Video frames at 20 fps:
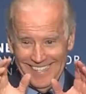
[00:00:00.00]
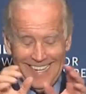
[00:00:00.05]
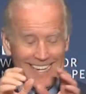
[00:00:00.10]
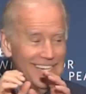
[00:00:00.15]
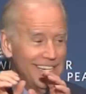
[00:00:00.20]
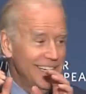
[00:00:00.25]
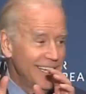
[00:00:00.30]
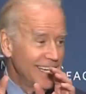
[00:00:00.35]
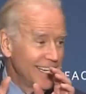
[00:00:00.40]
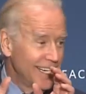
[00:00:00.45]

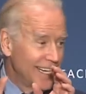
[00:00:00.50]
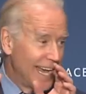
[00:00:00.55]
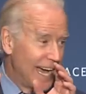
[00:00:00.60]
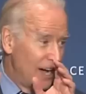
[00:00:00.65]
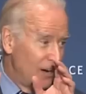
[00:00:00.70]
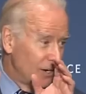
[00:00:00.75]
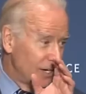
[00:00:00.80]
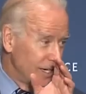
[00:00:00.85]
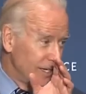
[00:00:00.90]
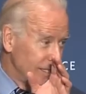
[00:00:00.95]
India
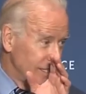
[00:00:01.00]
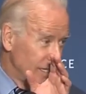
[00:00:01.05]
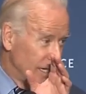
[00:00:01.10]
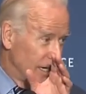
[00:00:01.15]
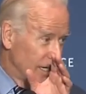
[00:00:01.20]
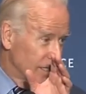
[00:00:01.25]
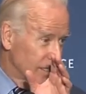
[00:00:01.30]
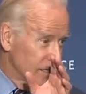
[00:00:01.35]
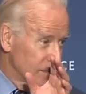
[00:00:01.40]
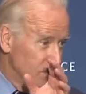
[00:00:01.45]
now
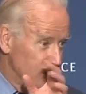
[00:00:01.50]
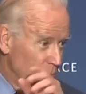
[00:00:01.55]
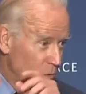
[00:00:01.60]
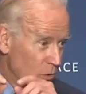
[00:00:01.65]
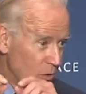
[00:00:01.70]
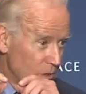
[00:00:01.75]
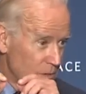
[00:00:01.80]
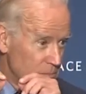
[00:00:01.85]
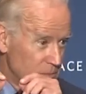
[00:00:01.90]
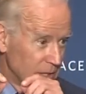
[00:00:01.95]
conducts
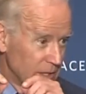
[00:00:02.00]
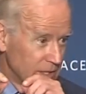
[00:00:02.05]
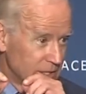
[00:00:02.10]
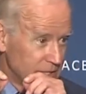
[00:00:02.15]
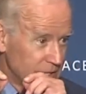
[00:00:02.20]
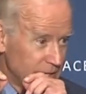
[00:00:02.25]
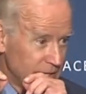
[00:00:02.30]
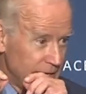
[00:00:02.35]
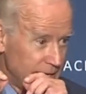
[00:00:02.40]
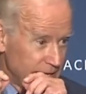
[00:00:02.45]
more
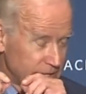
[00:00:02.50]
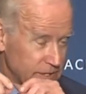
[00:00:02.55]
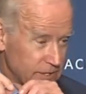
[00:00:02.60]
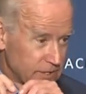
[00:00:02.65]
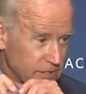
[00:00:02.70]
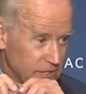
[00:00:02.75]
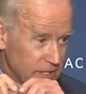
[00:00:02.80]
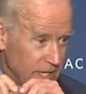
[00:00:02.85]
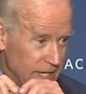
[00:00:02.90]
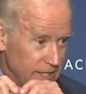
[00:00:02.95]
military
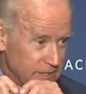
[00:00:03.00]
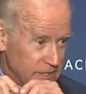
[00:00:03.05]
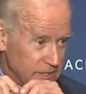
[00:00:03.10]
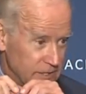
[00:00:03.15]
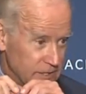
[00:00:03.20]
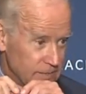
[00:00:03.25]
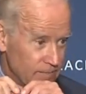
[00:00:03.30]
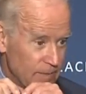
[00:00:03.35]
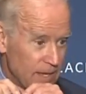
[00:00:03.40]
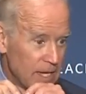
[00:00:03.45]

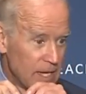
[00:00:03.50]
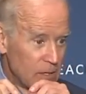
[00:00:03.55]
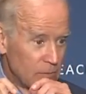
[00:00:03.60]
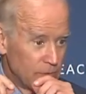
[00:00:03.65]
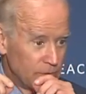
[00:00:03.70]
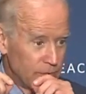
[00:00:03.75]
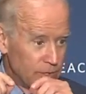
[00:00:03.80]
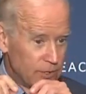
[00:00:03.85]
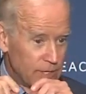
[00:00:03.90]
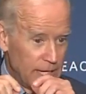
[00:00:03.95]
exercises
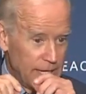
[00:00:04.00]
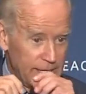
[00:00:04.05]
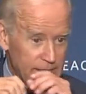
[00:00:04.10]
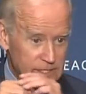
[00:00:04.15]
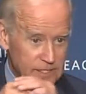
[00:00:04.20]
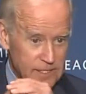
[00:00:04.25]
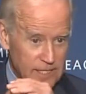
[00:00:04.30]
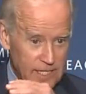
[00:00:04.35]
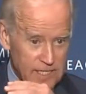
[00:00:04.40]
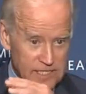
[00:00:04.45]
with the United
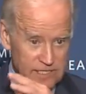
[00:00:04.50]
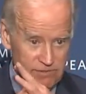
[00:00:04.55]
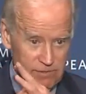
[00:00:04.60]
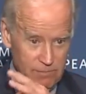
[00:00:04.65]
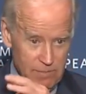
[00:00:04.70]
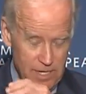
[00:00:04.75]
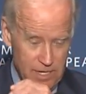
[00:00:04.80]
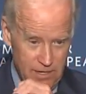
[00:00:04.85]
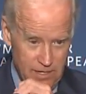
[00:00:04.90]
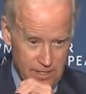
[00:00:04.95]
States of
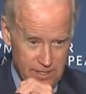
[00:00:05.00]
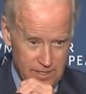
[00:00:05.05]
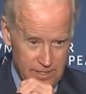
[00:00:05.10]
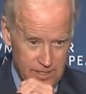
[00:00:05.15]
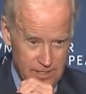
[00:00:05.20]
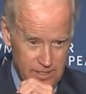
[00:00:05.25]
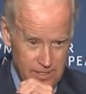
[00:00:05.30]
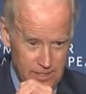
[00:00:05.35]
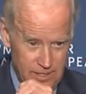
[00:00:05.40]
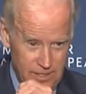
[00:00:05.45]

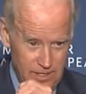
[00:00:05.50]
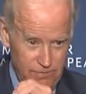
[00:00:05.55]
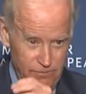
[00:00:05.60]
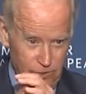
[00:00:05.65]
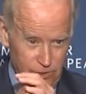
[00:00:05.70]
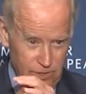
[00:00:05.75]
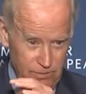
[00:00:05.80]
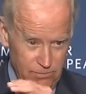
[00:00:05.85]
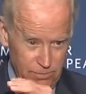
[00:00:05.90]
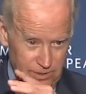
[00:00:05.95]
America, if
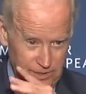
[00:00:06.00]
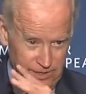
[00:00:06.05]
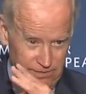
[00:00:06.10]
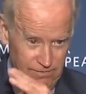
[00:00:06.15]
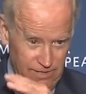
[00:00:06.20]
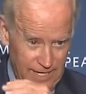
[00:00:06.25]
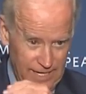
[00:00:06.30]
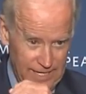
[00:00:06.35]
you can believe